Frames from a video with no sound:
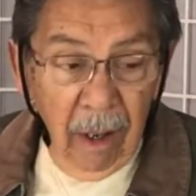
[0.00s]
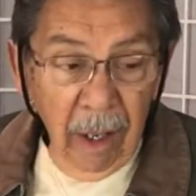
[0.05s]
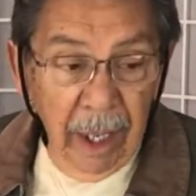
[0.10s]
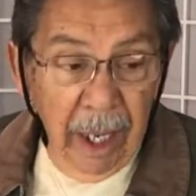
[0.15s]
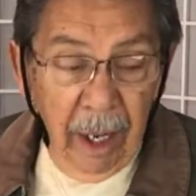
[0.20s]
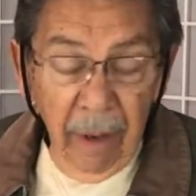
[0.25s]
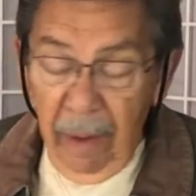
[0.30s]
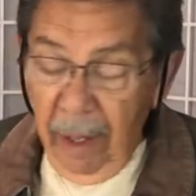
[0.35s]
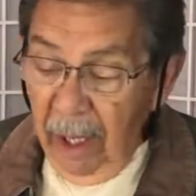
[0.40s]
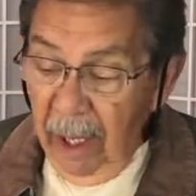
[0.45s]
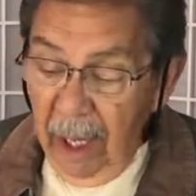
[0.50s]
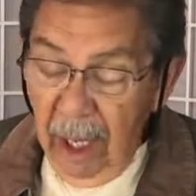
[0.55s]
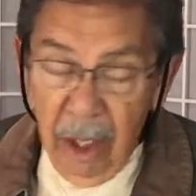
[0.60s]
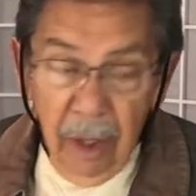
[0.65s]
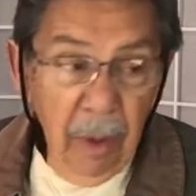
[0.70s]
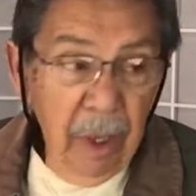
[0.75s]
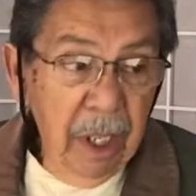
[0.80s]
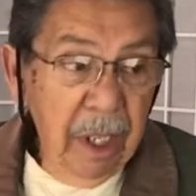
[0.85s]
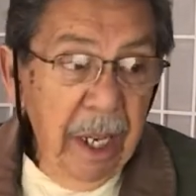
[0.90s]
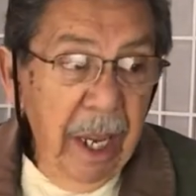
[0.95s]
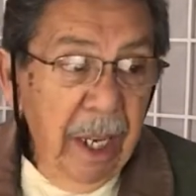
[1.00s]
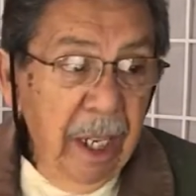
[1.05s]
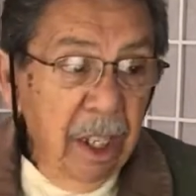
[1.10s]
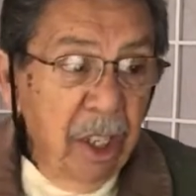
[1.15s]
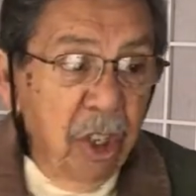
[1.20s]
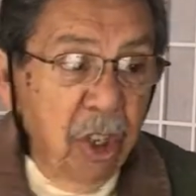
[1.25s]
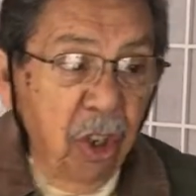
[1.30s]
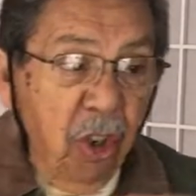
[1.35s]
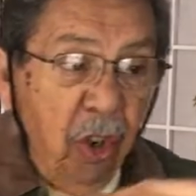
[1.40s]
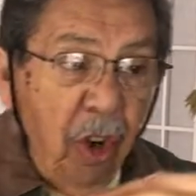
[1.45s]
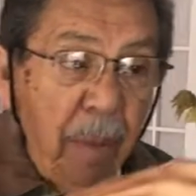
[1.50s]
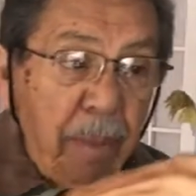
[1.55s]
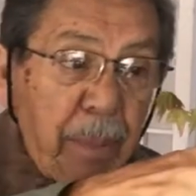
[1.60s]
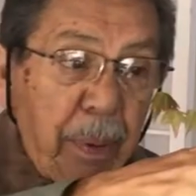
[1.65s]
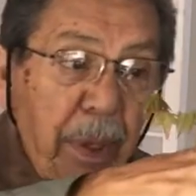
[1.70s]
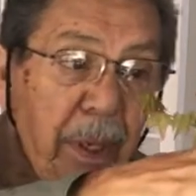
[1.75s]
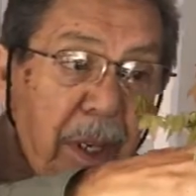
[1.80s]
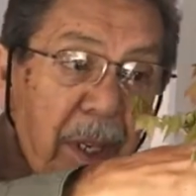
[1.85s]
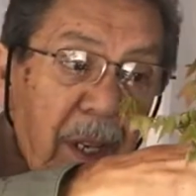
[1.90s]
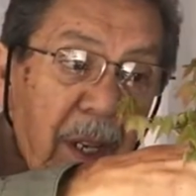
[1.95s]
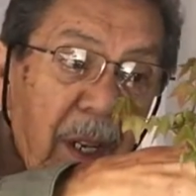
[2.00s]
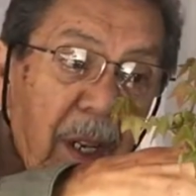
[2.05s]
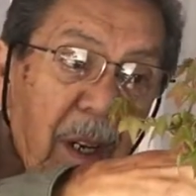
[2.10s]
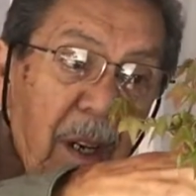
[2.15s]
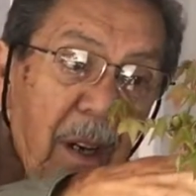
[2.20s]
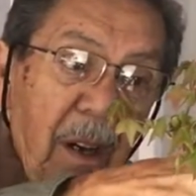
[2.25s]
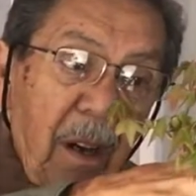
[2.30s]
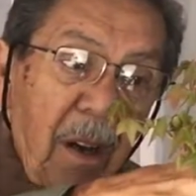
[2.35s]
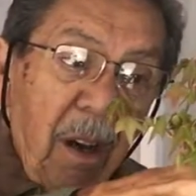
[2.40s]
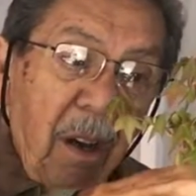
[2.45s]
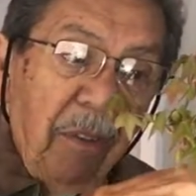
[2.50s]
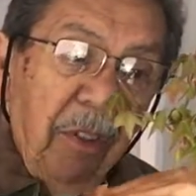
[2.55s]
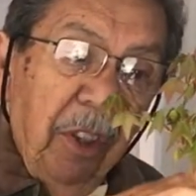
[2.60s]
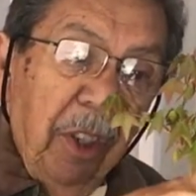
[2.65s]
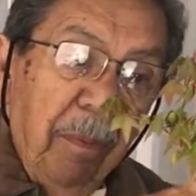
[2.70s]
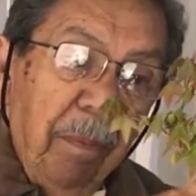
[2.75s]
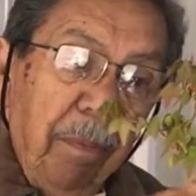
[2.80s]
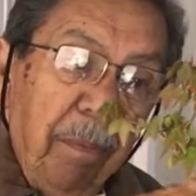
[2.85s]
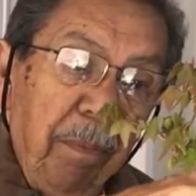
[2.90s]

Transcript: layering is we take a strip of the